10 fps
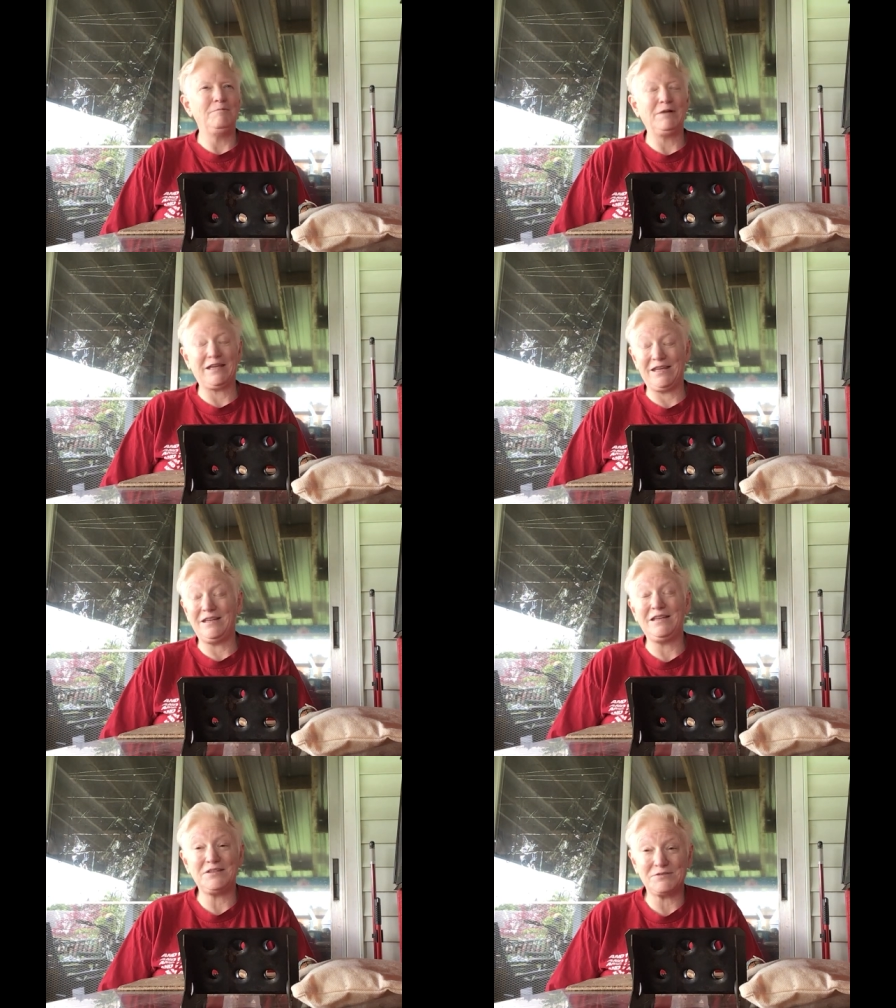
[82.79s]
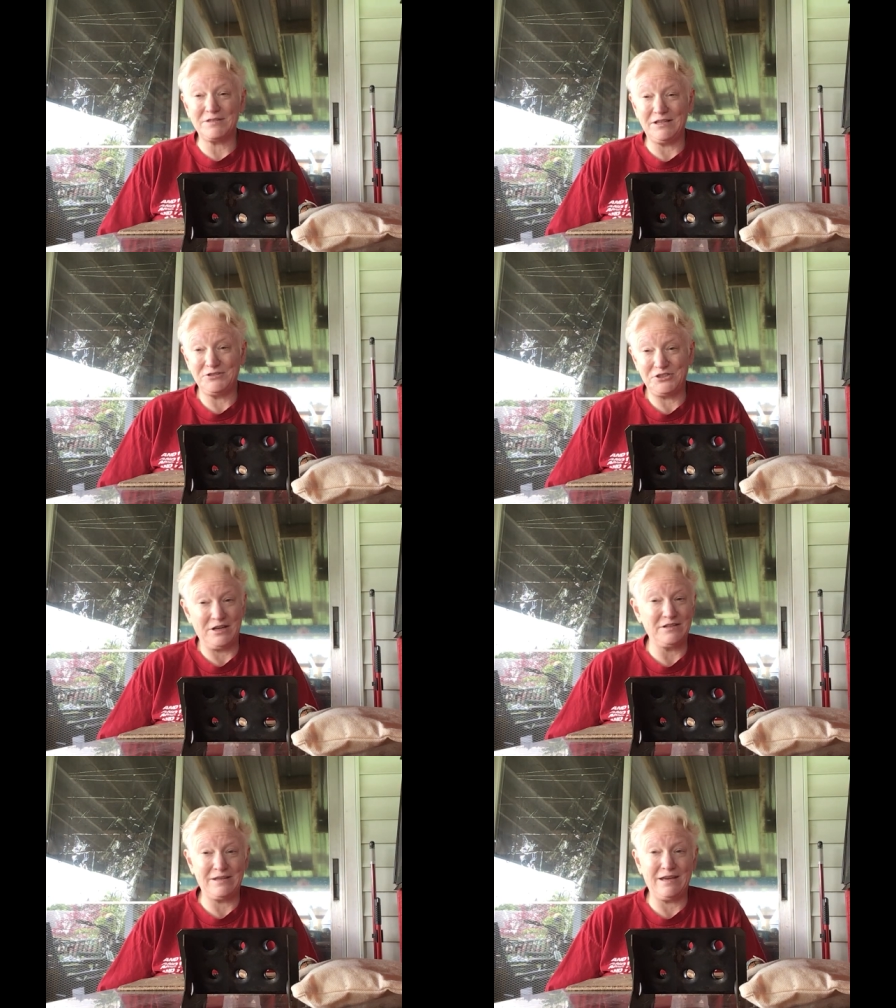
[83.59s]
My kidneys had
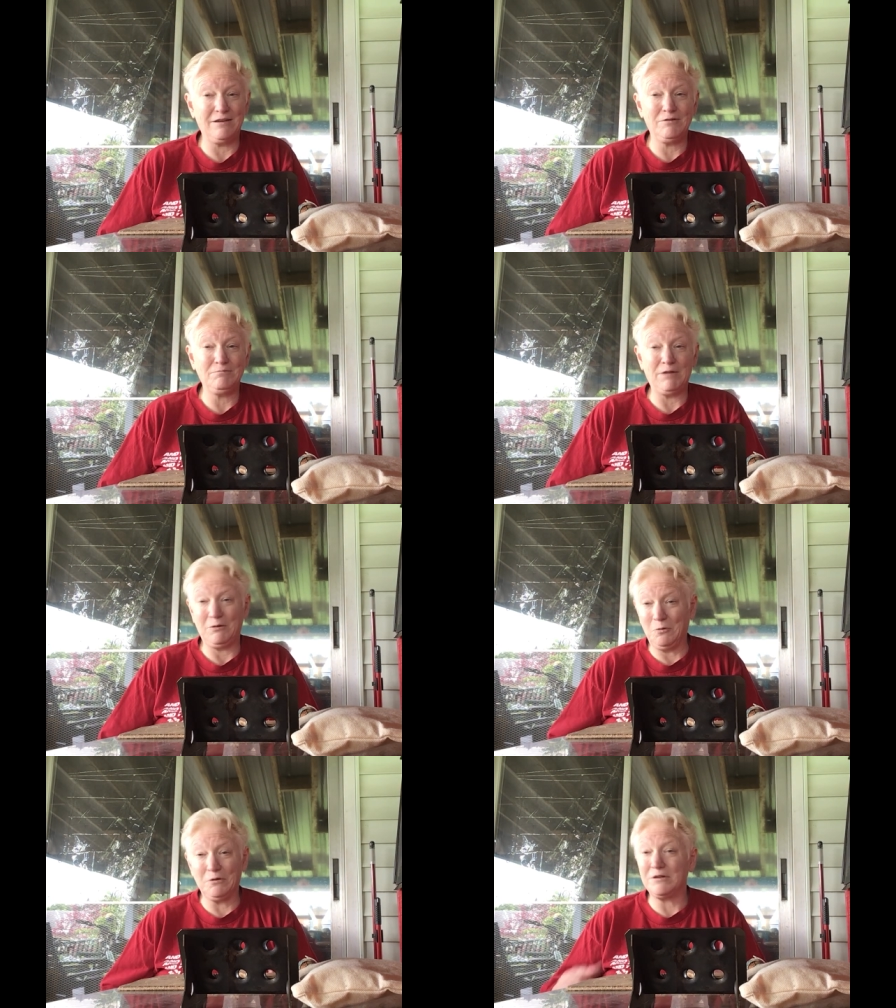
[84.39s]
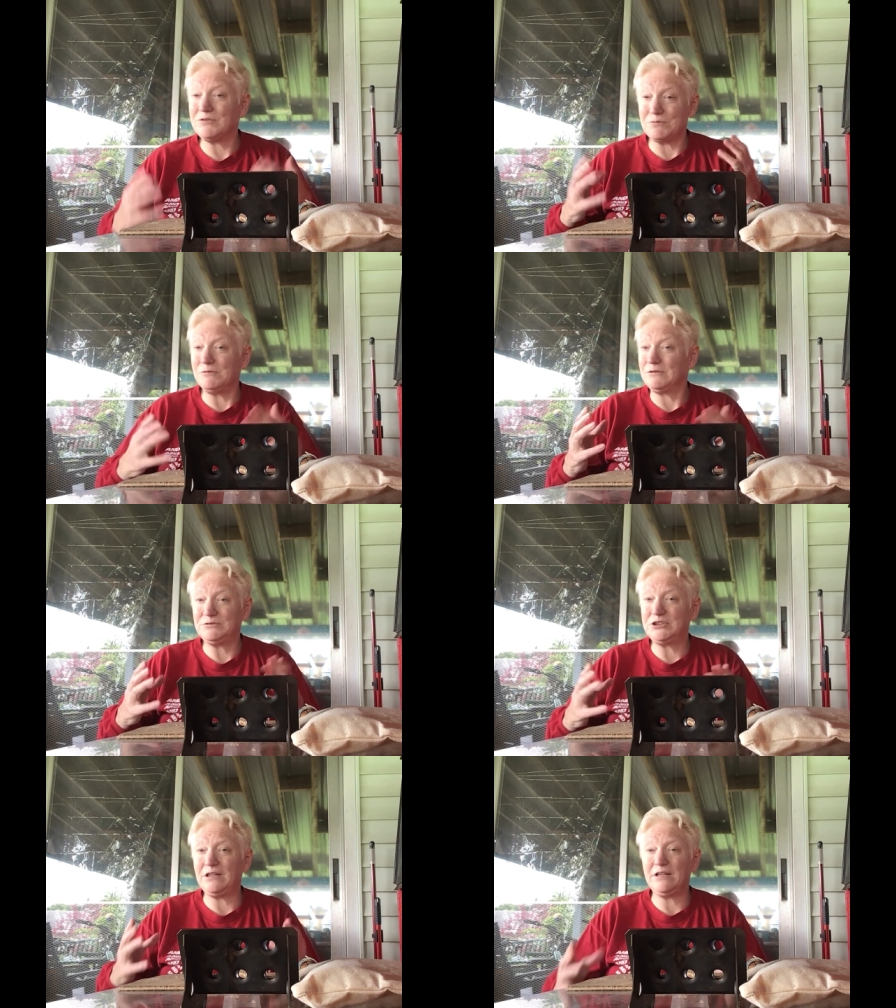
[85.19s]
shut down. My organs were
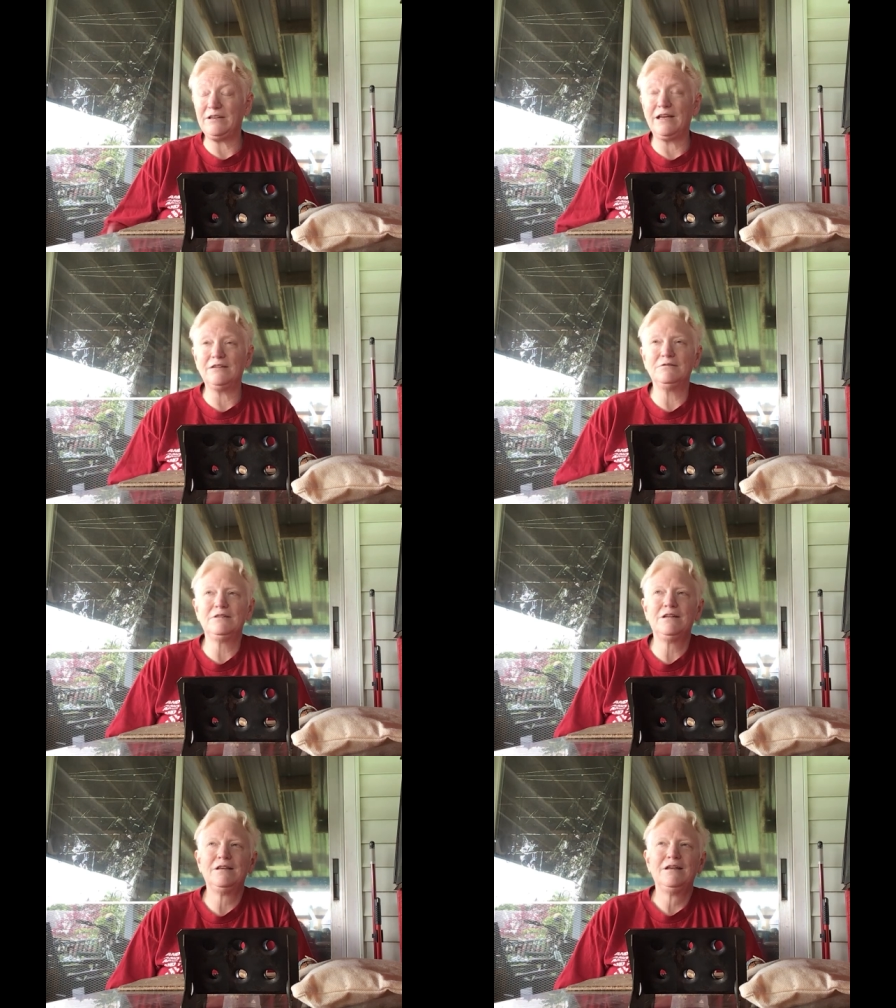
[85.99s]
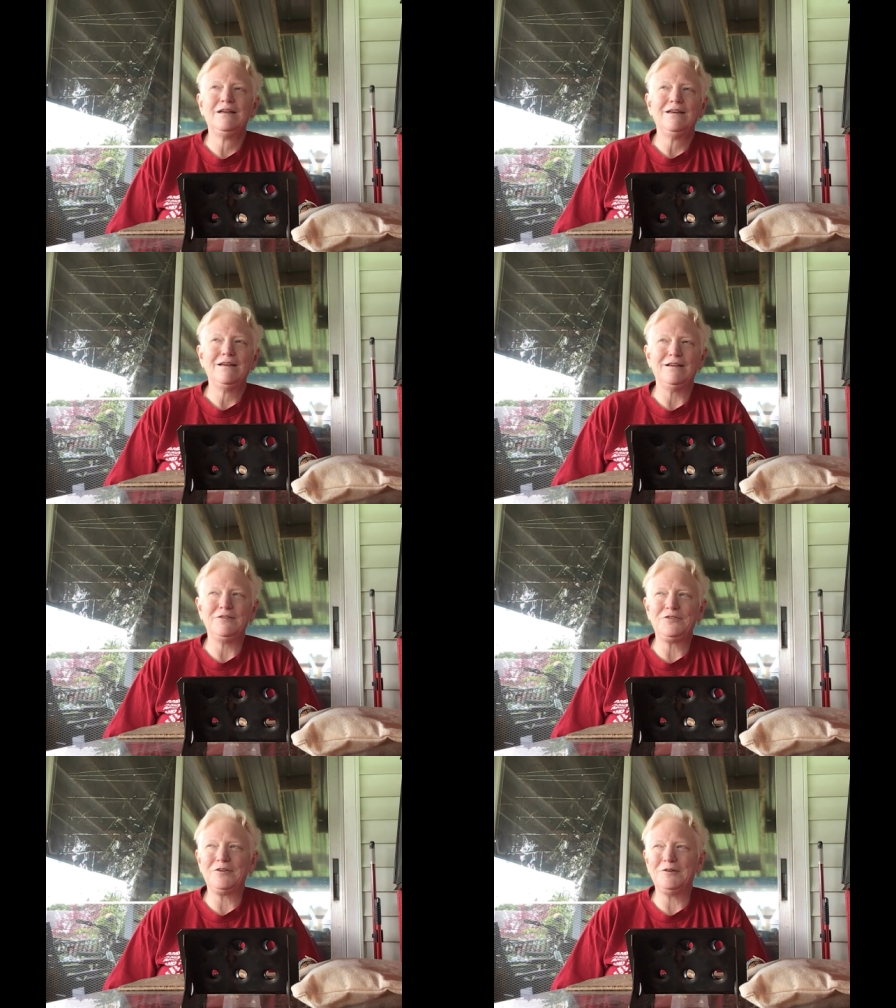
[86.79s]
shutting down.
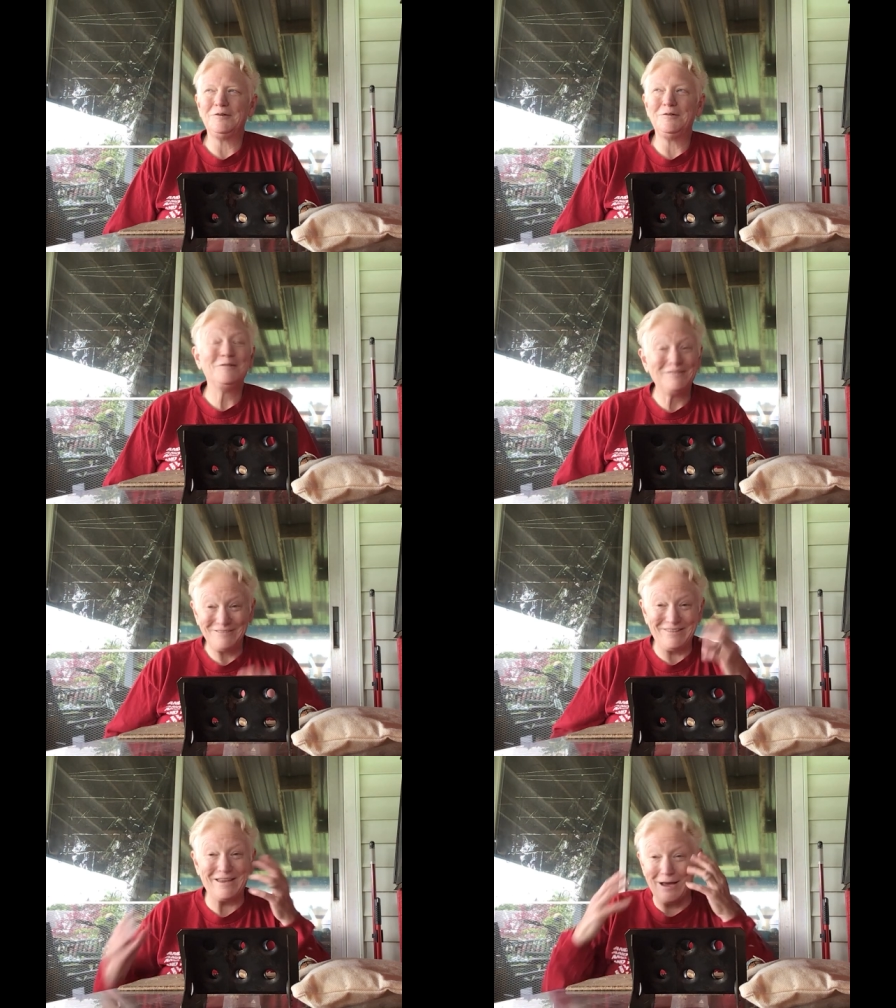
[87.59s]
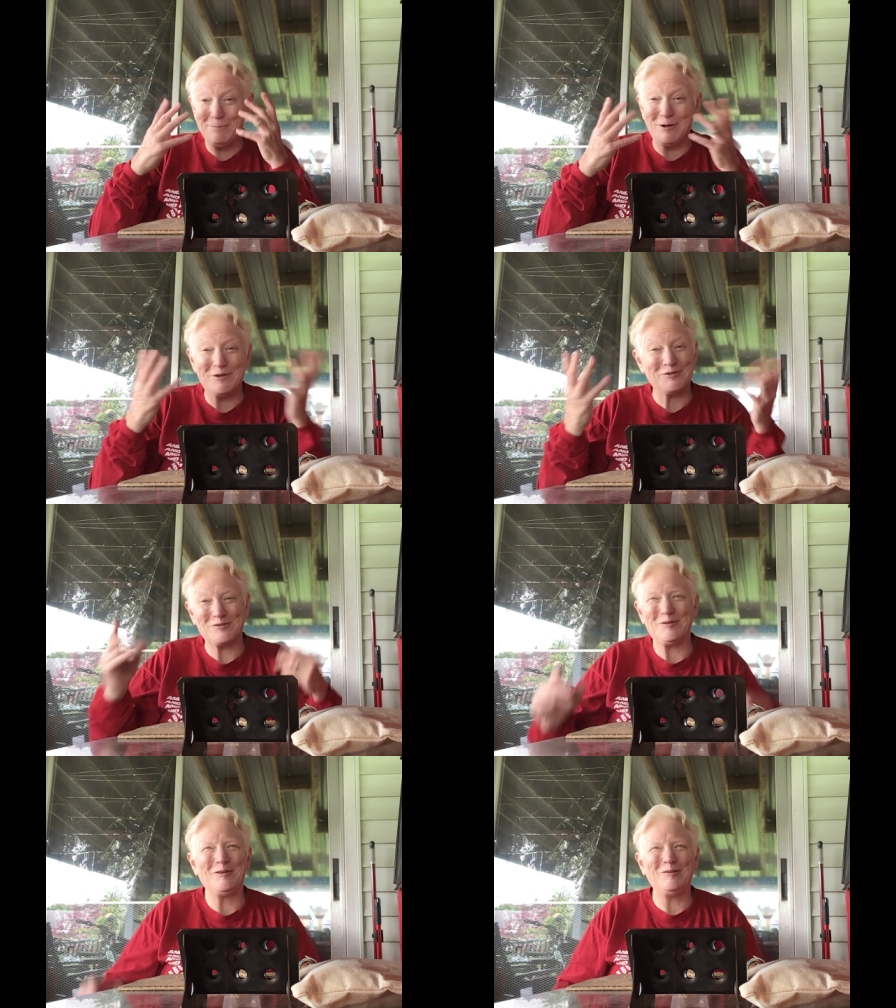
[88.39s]
And so the
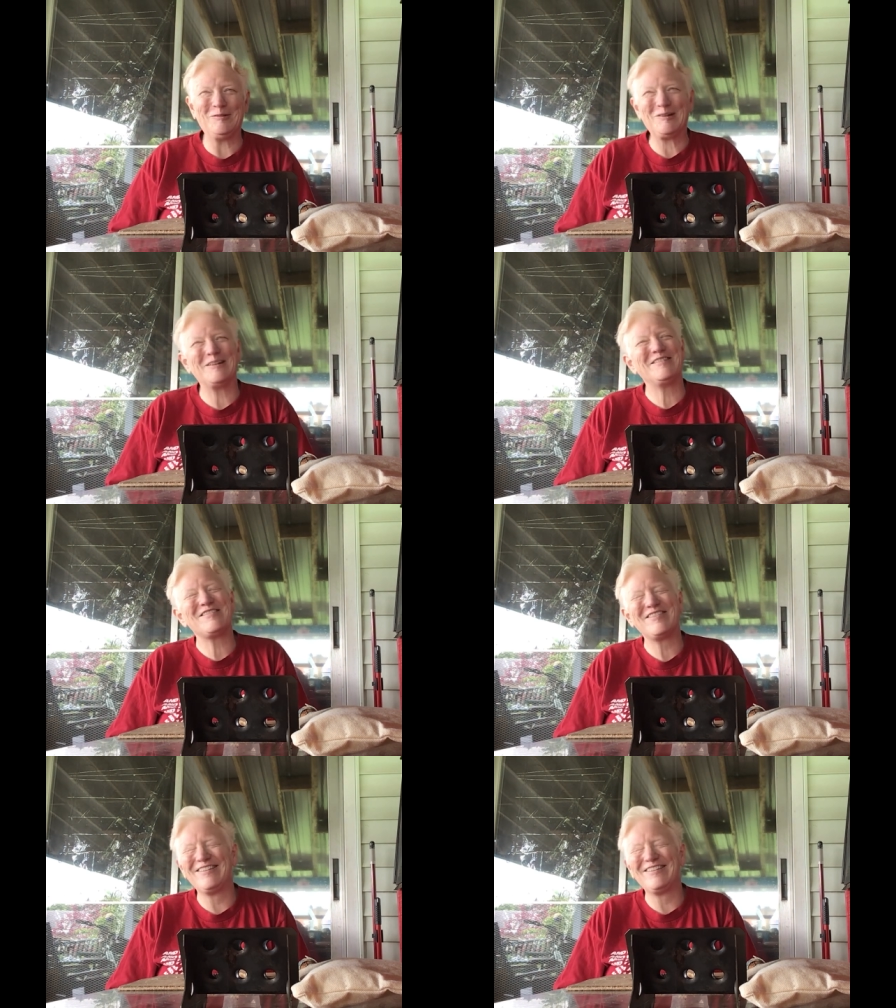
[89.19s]
eyeballs are organs.